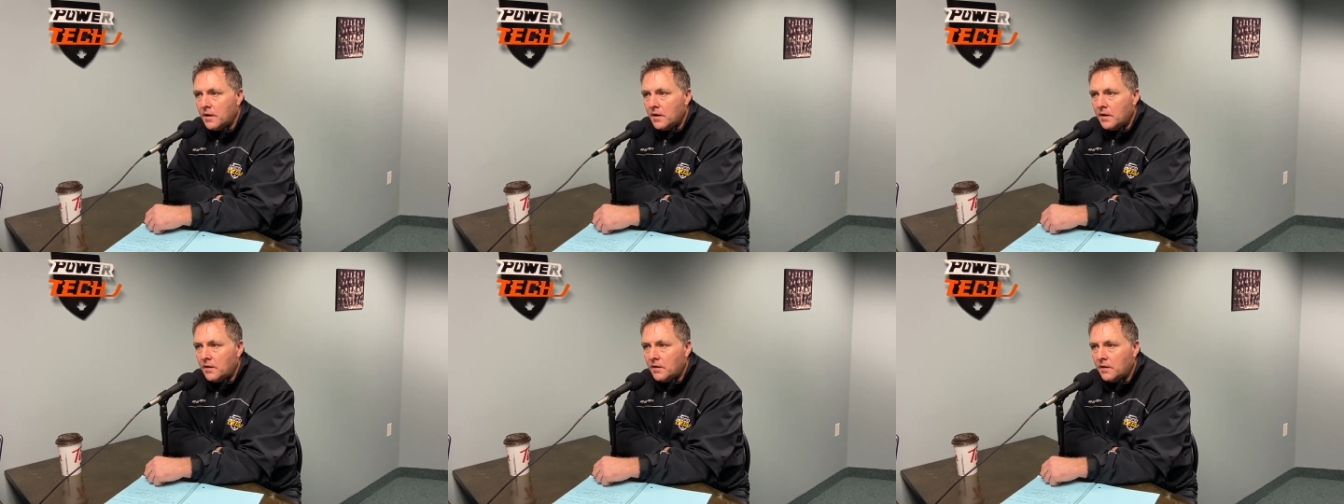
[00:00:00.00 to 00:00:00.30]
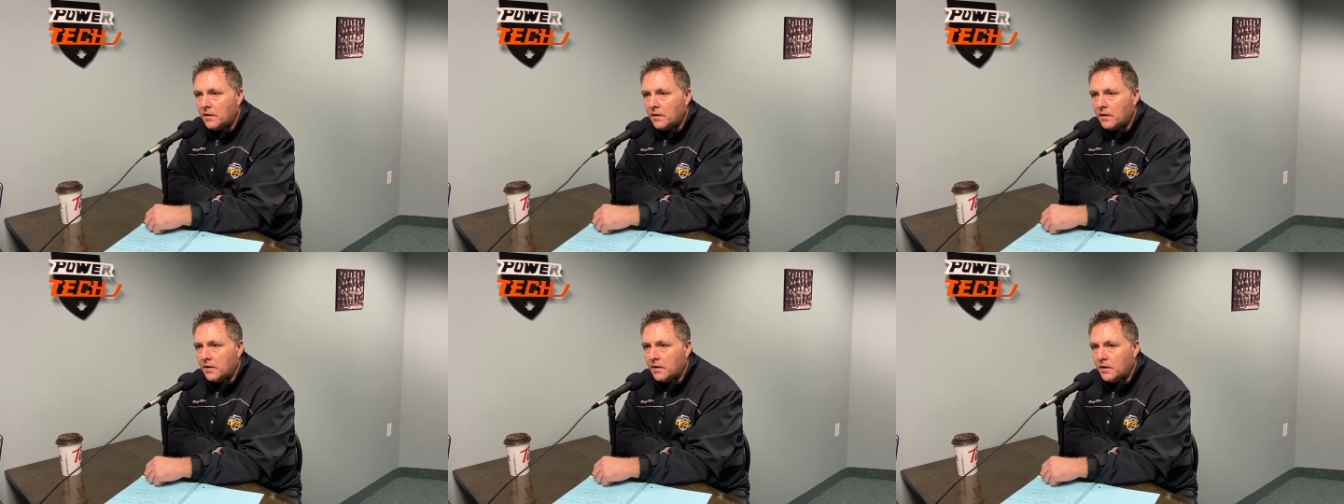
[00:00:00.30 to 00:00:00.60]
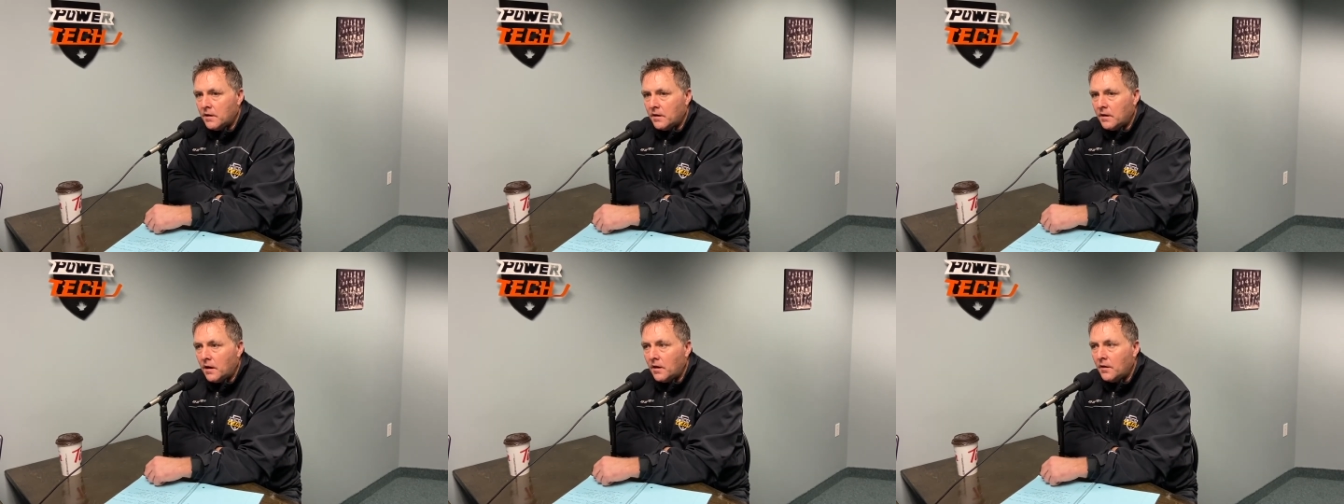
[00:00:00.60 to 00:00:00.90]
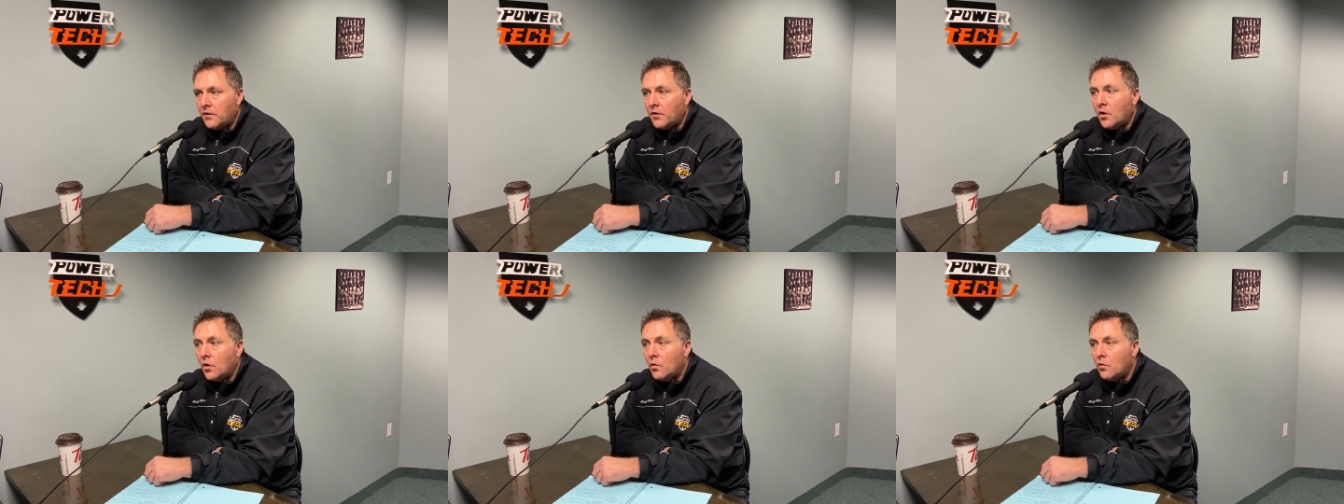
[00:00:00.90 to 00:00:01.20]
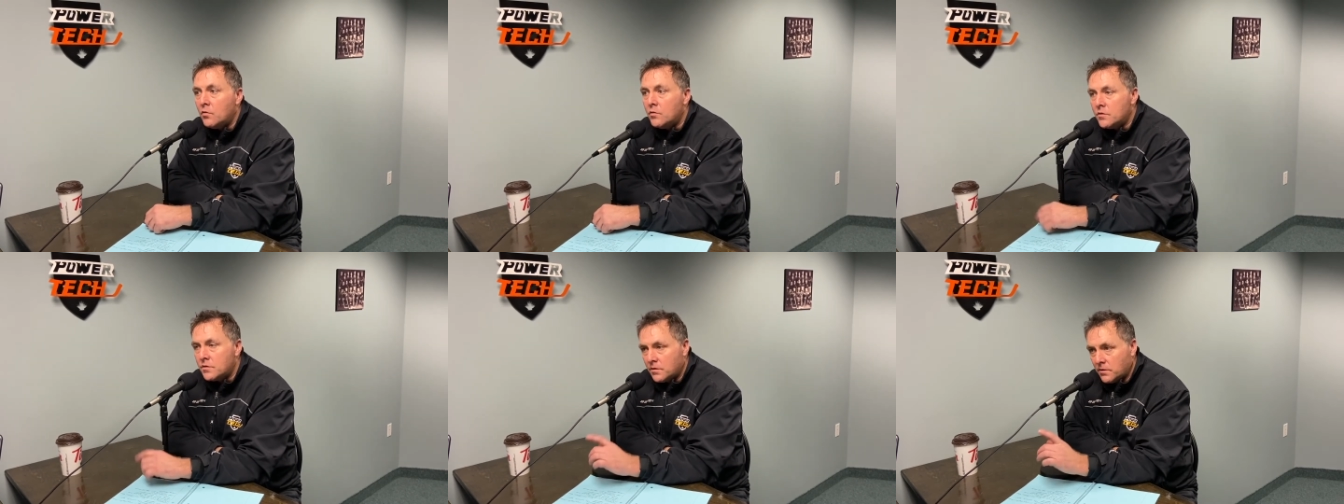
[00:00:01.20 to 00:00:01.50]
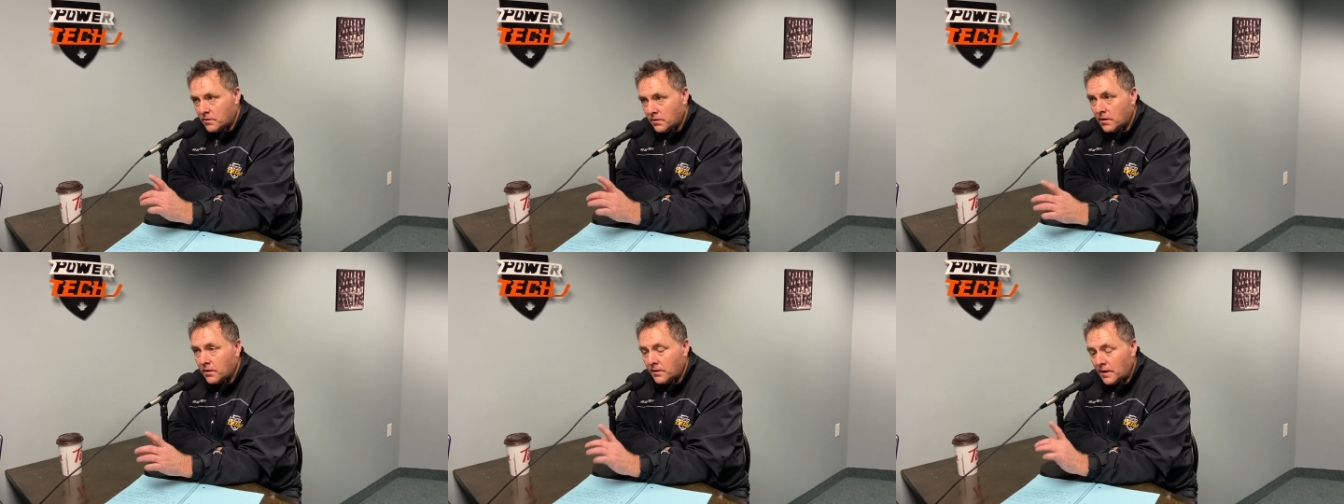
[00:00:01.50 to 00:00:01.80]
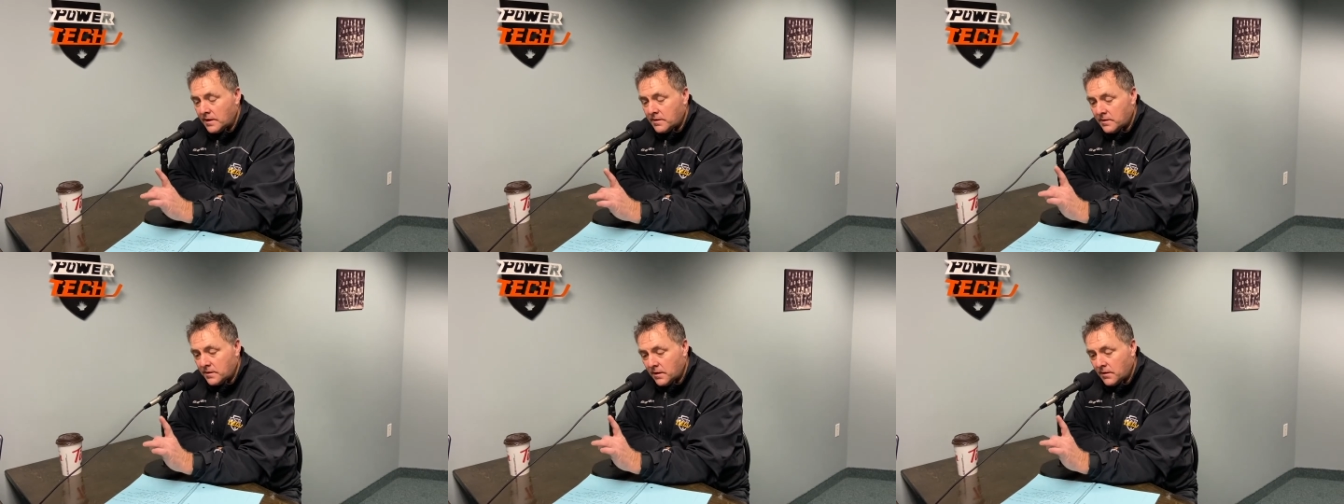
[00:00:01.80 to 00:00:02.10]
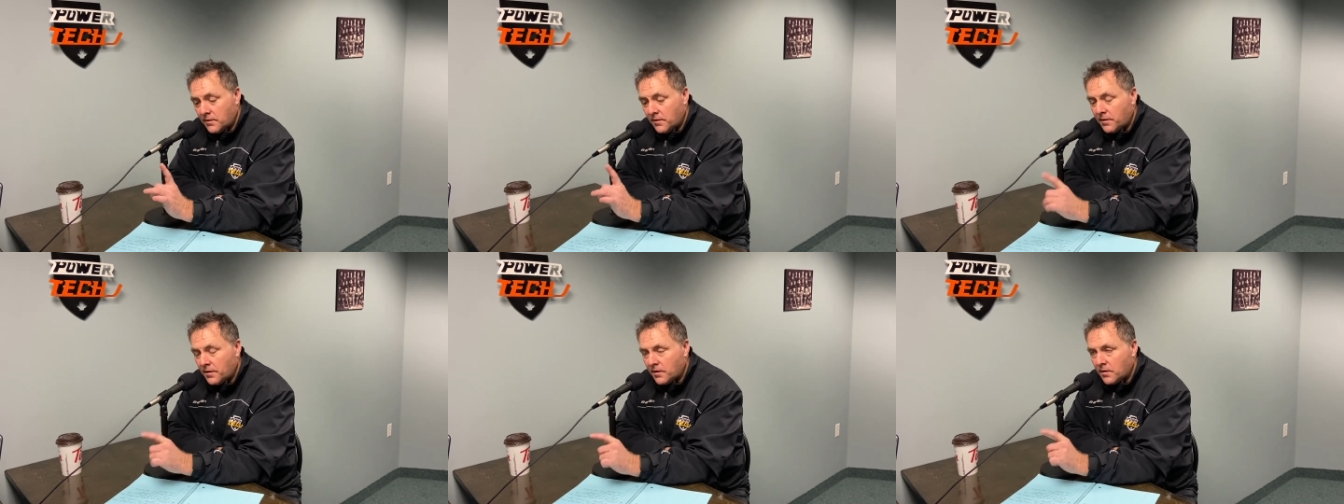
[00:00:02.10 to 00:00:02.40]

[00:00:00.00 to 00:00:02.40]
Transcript: the unknowns. That's the other thing.